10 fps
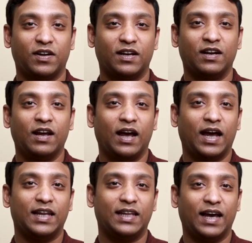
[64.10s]

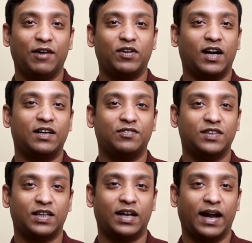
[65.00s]
and they have an
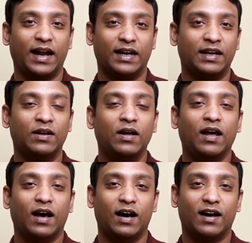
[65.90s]
artificial hand?
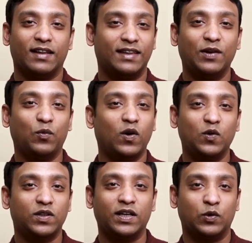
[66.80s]
Then what
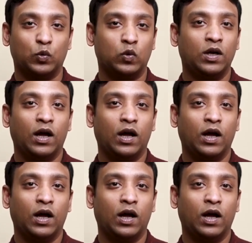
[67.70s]
do they do?